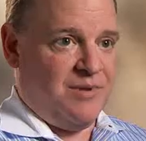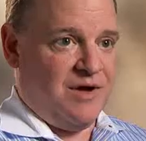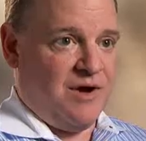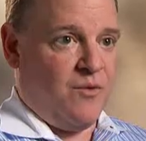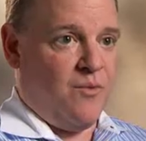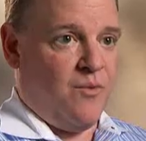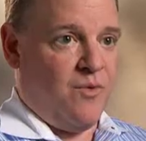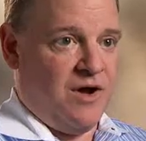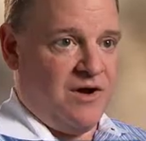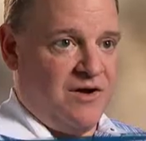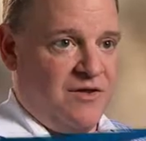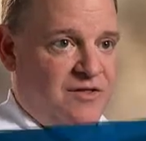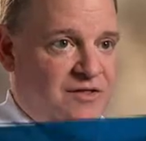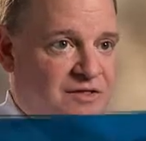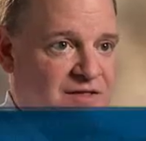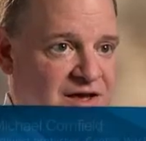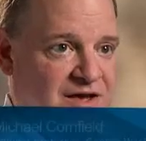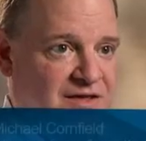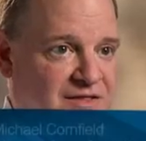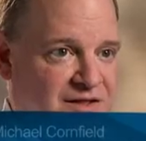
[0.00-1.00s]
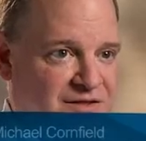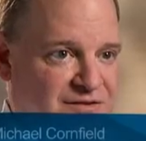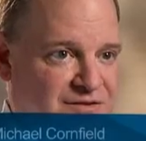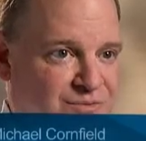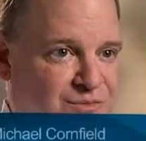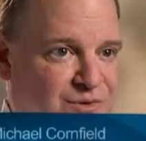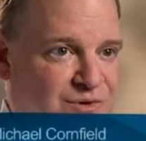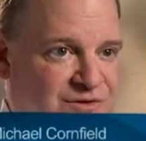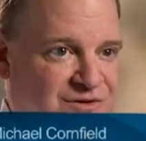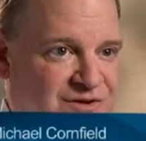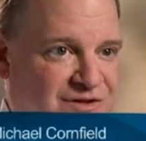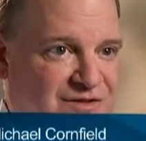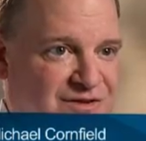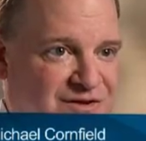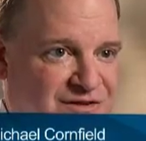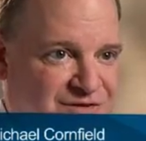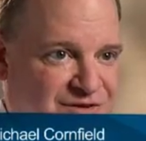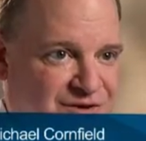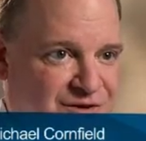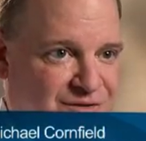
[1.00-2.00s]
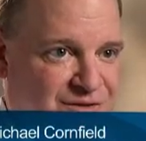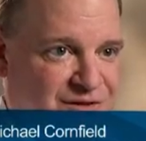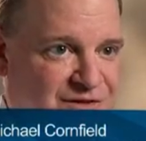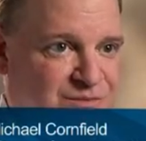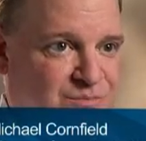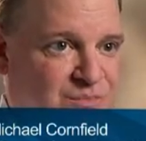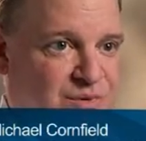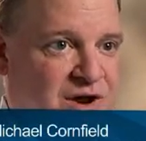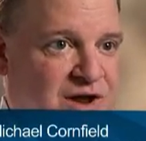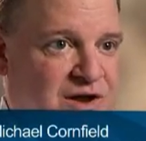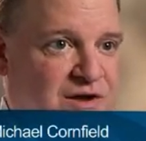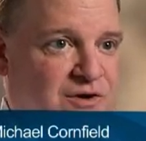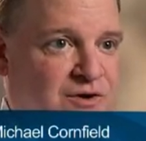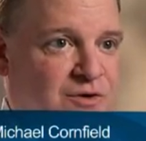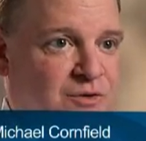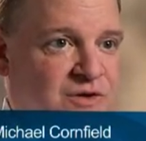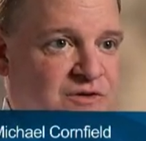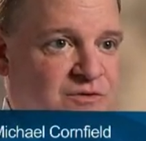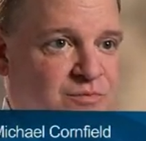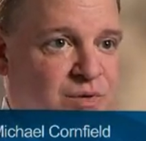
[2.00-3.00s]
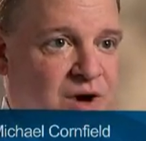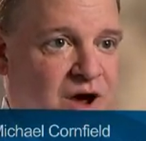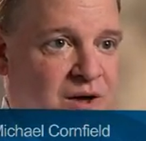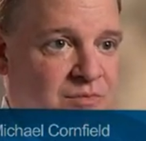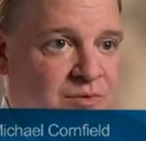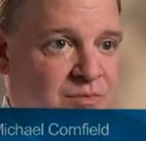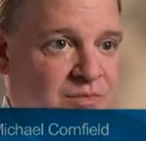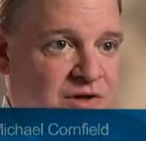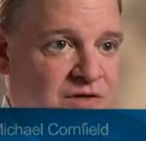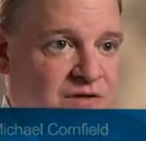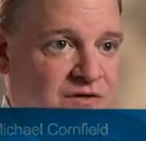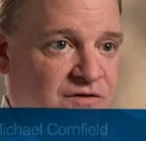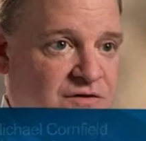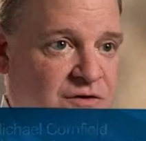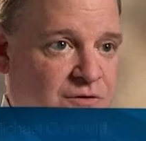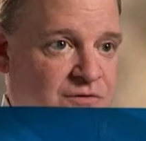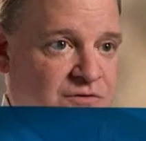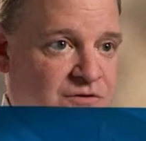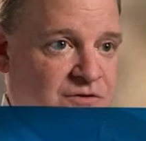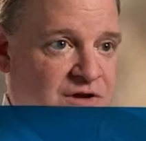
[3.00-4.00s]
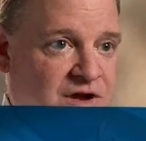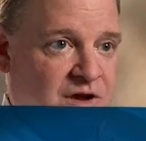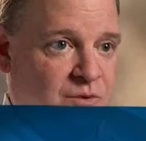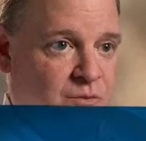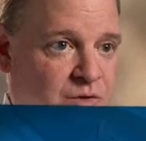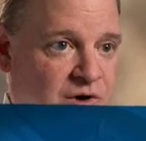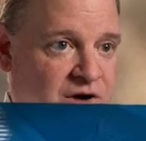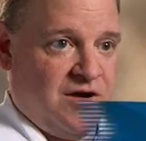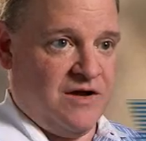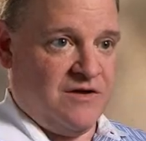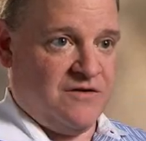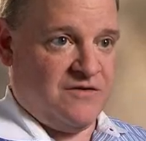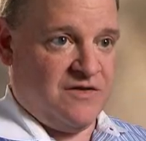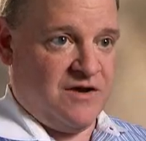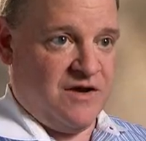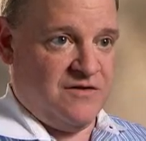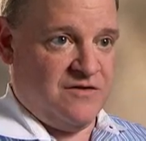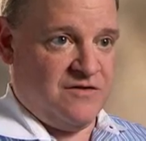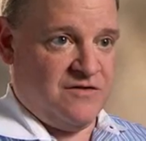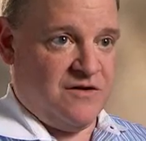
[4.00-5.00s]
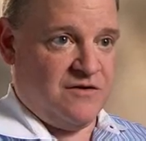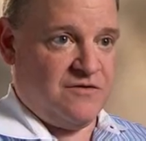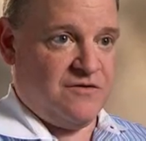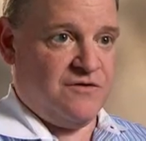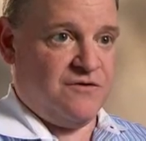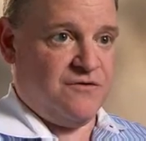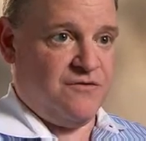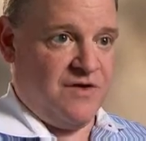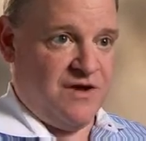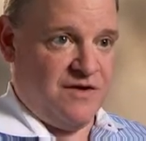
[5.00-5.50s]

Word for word: to pick one thing that's emerging this year that's brand new, it's probably the social networking sites such as